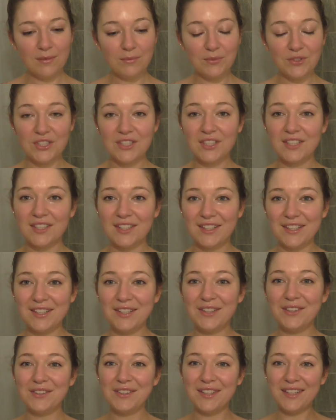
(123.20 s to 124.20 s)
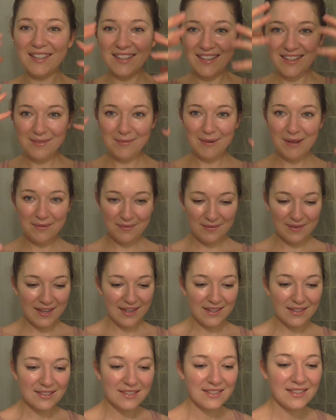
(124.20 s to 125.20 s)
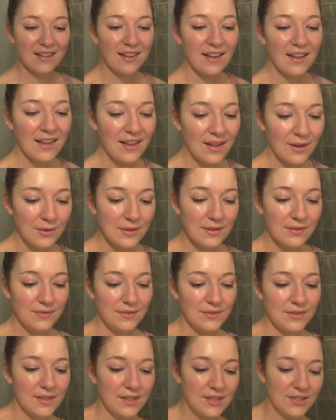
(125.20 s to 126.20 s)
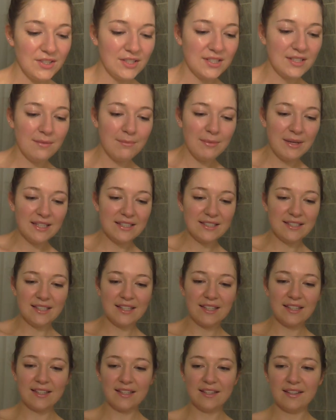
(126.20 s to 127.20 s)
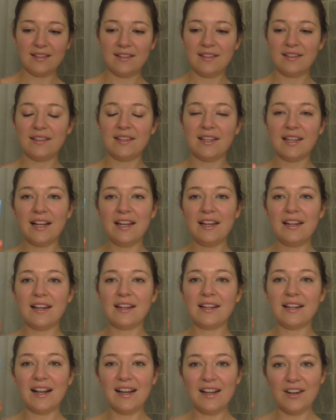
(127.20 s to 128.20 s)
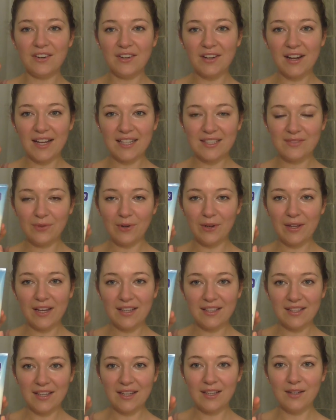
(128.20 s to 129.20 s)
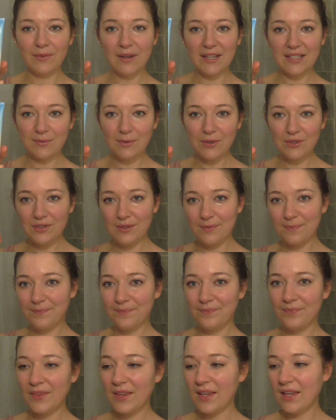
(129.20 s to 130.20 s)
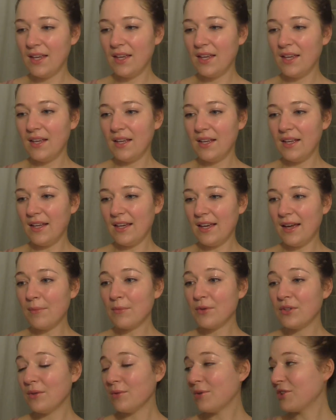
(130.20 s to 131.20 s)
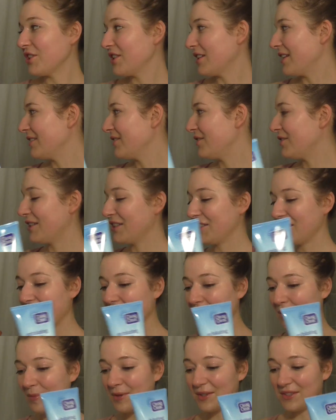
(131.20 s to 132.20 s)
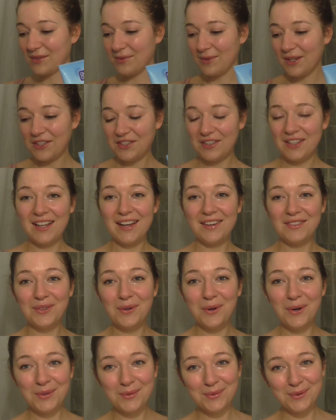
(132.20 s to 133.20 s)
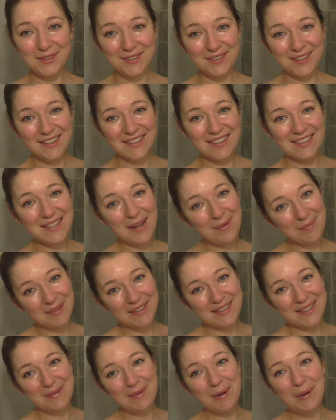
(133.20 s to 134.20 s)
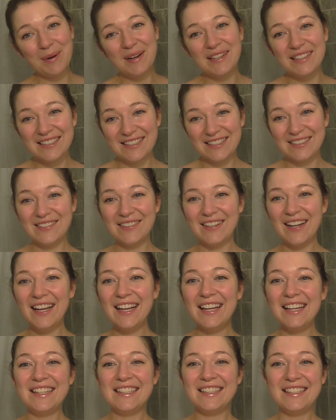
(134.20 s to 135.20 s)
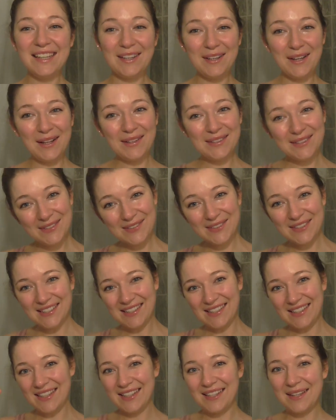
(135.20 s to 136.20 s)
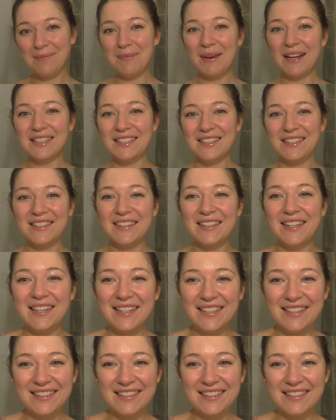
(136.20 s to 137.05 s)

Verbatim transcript: I'm just gonna clean my face with just a basic clean and clear exfoliating face wash. And I'm gonna wash it under the shower because we actually have no hot water in the tap at the moment, so yeah, I'll do it and I come back to you.